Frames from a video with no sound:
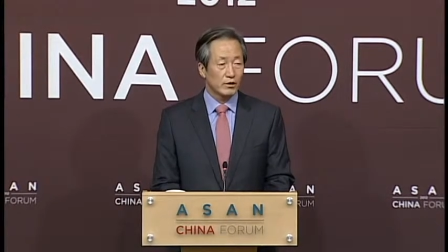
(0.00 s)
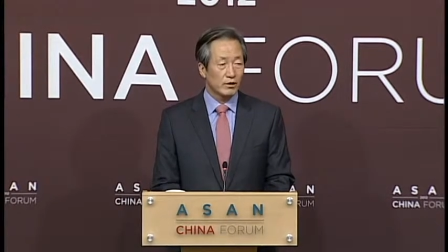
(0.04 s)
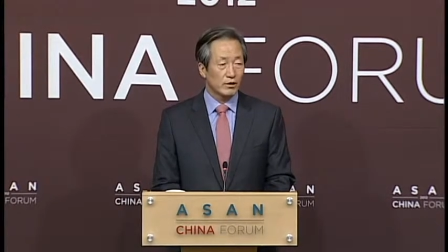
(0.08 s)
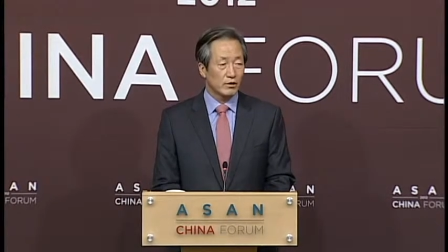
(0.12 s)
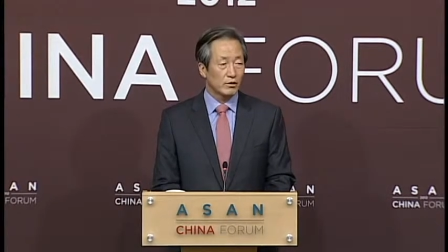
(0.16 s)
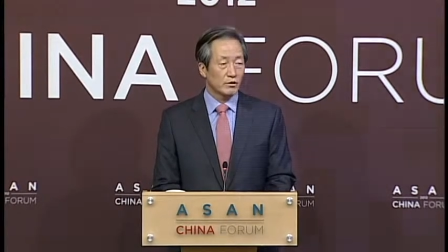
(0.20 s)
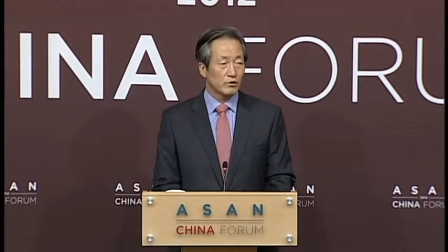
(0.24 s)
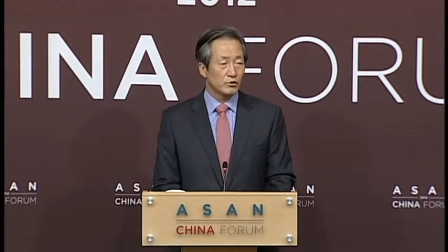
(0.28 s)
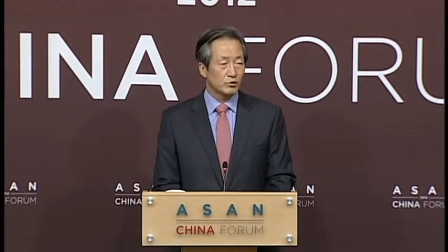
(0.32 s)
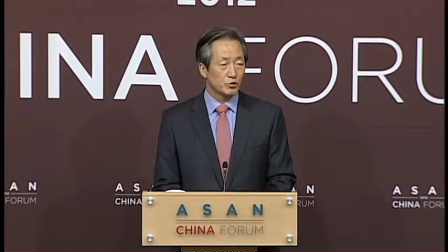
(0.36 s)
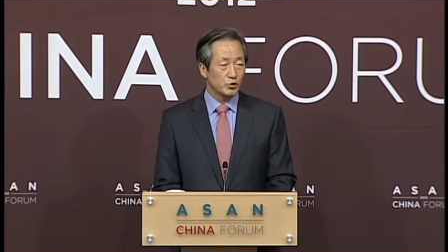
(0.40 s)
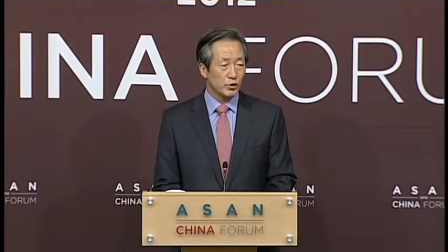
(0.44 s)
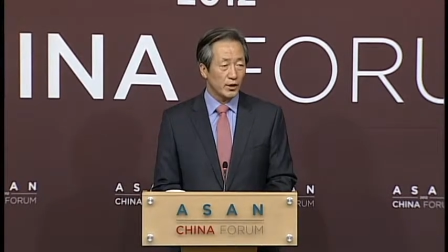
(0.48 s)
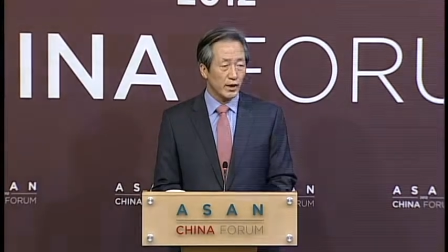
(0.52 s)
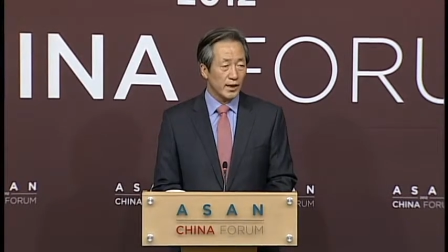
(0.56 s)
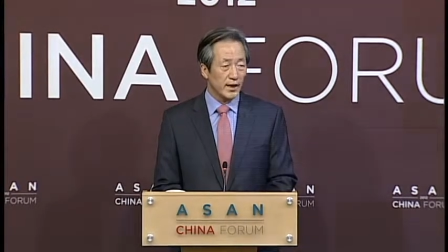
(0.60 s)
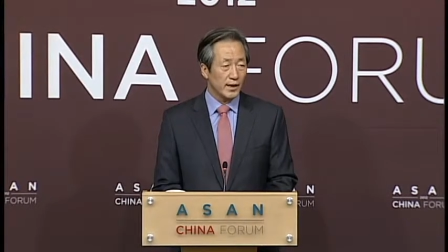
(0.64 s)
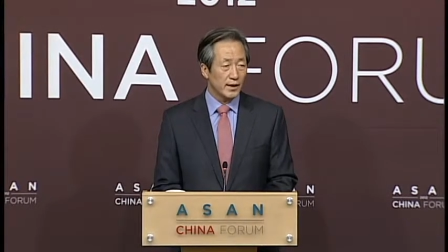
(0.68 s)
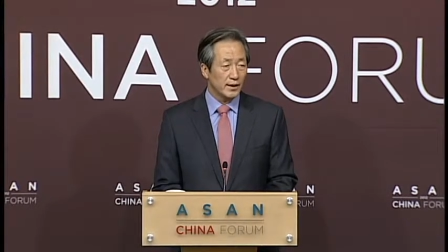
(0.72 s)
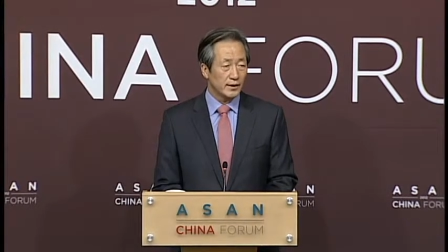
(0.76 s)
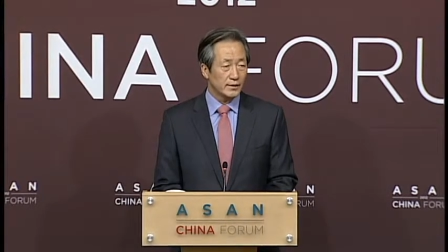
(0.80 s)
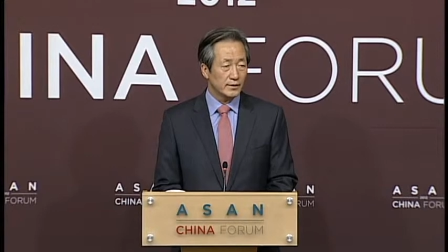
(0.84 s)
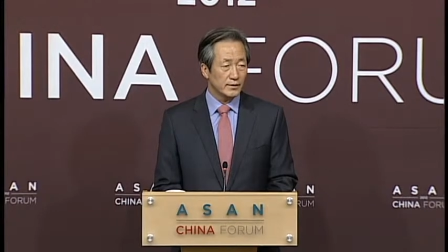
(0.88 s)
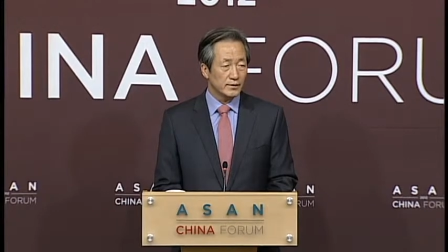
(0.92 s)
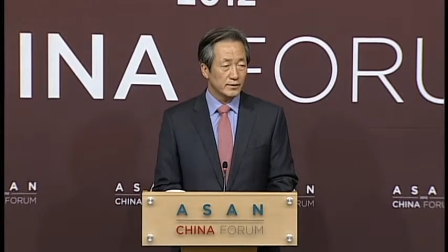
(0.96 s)
the
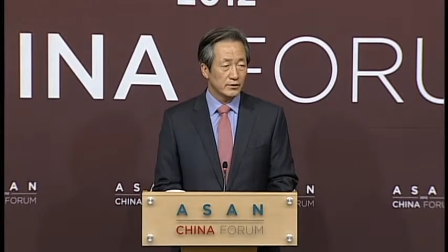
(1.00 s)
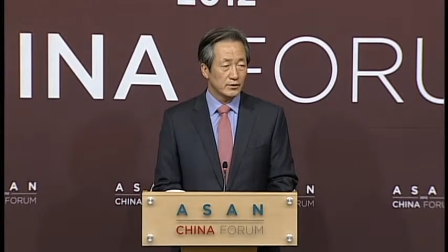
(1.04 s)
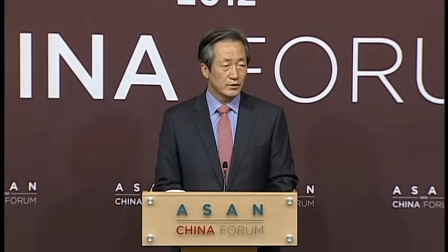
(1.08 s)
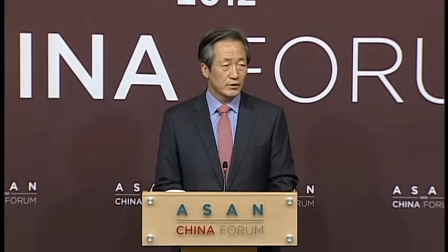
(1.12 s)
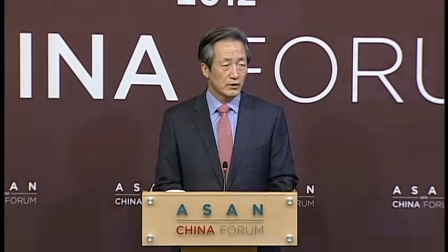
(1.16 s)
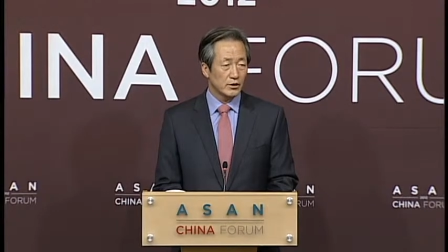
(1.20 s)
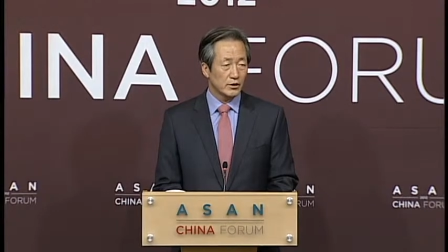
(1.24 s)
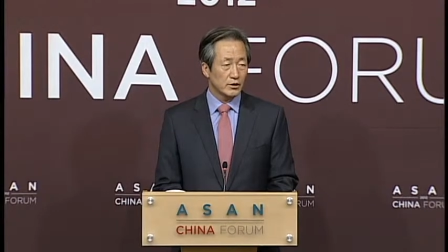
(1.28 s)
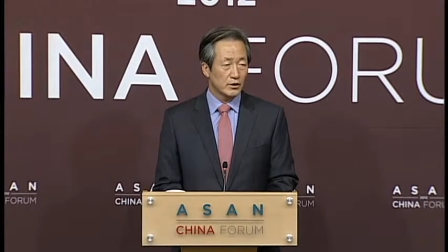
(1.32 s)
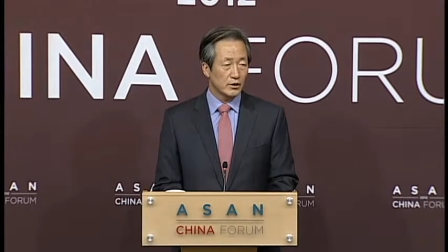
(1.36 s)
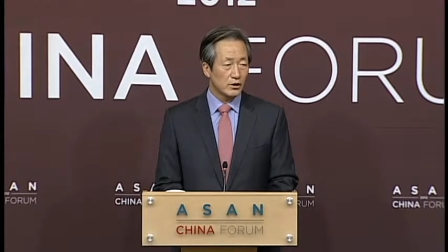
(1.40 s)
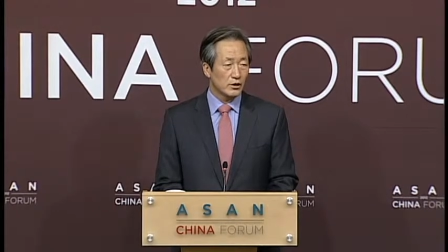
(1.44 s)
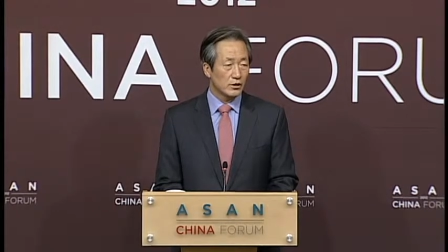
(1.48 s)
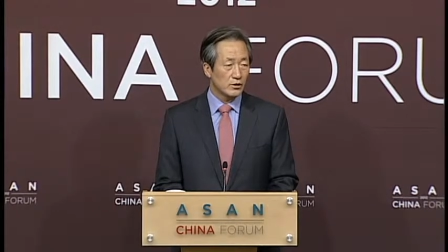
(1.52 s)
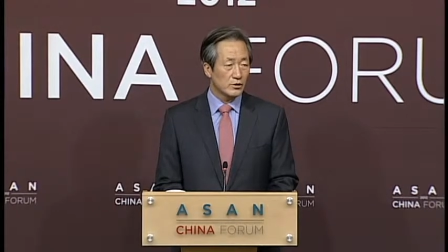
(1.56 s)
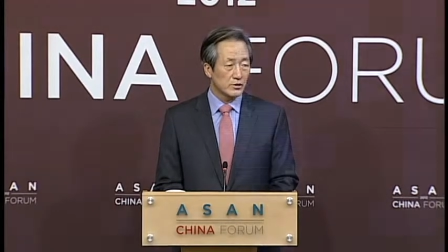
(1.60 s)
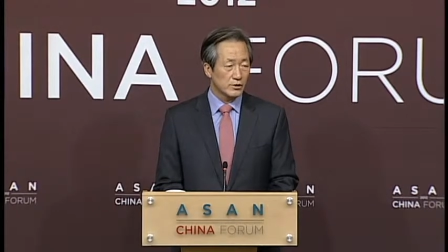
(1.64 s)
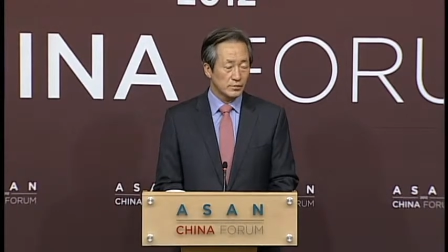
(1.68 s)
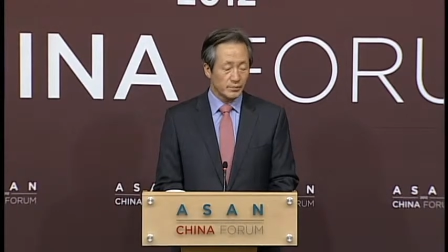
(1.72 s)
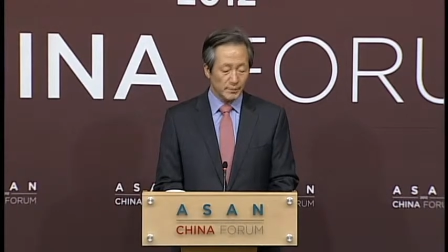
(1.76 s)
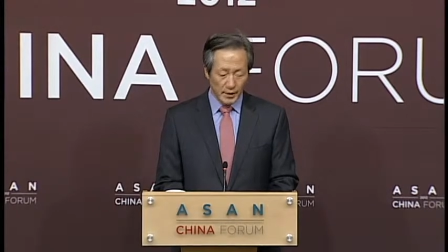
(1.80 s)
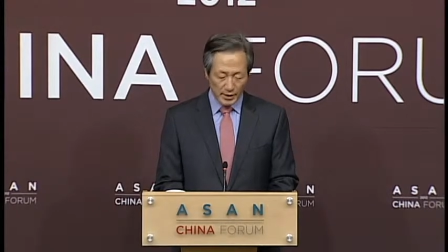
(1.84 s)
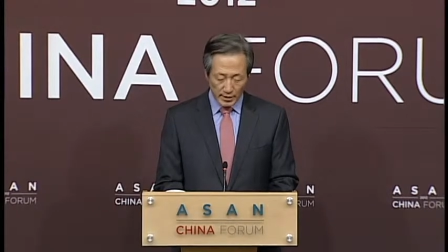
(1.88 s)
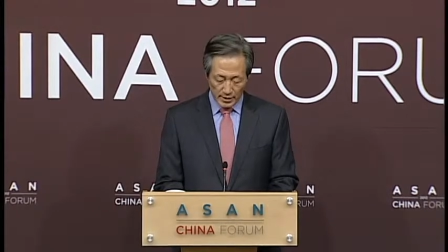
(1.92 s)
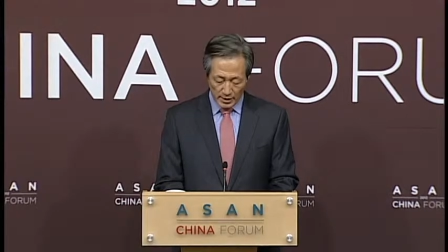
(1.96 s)
child turns
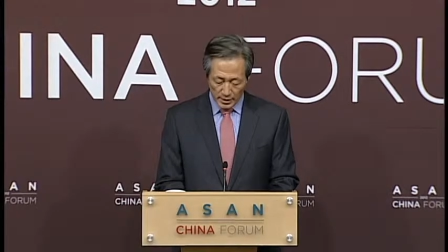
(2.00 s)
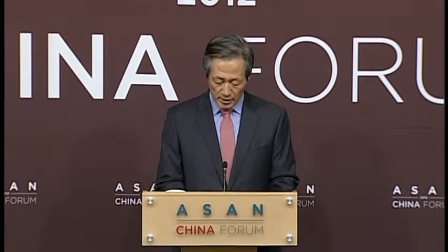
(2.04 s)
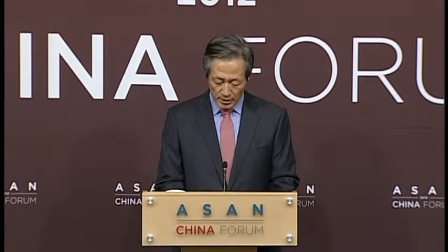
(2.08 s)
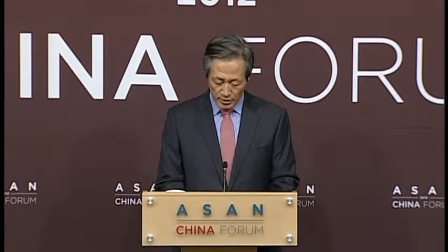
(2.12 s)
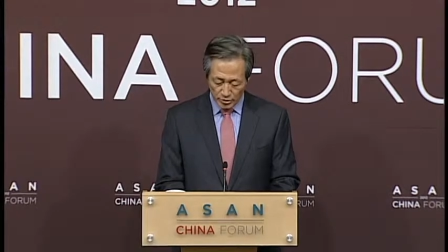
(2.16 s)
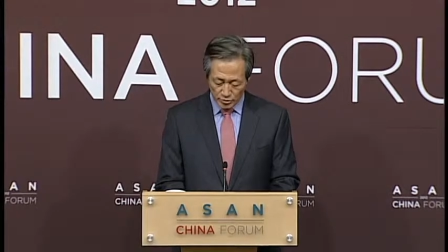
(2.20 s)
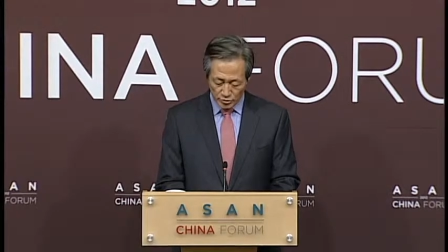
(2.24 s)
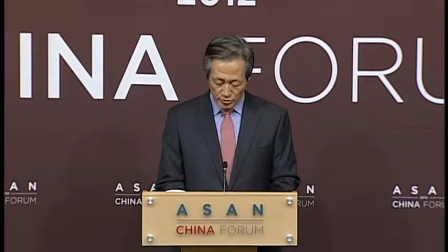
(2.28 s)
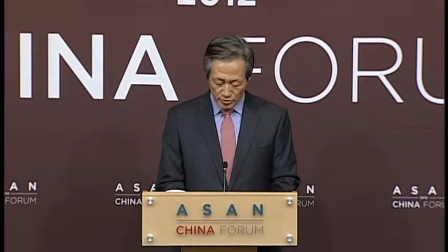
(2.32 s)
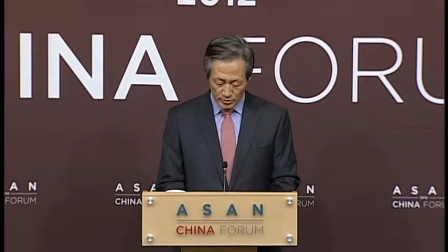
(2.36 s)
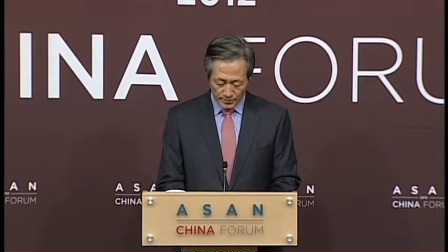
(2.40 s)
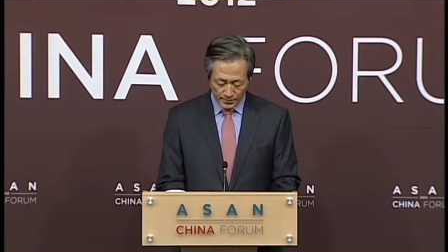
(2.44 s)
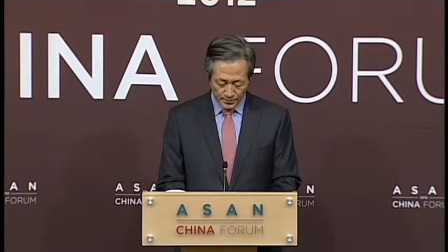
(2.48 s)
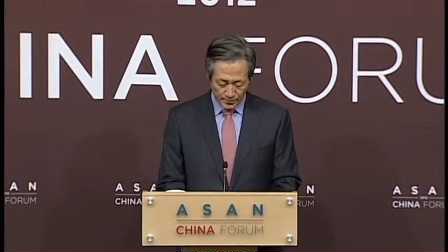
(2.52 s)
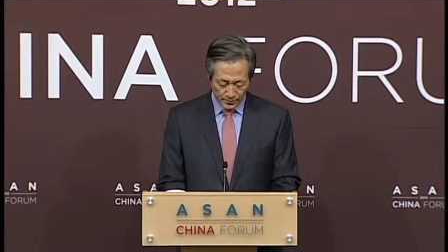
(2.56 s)
my age,